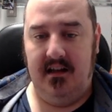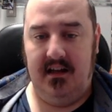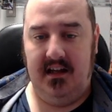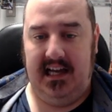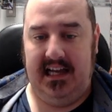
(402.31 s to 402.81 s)

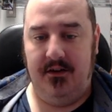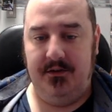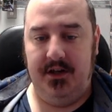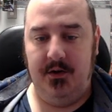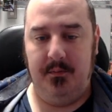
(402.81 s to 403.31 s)

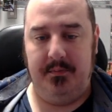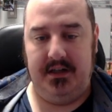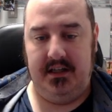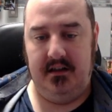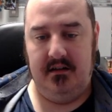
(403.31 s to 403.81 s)
Iono,
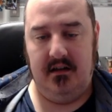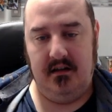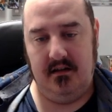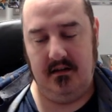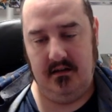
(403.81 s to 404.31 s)
but
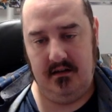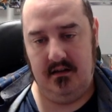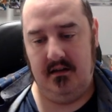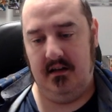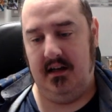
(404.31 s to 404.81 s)

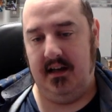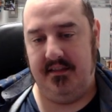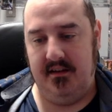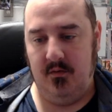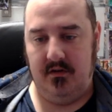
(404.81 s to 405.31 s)
I
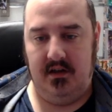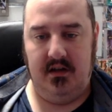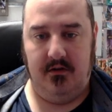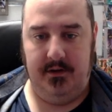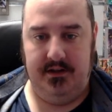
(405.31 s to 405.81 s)
think we're
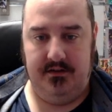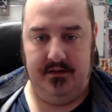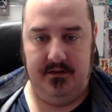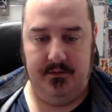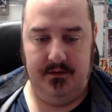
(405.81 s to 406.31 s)
going
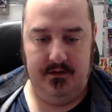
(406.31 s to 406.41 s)
to.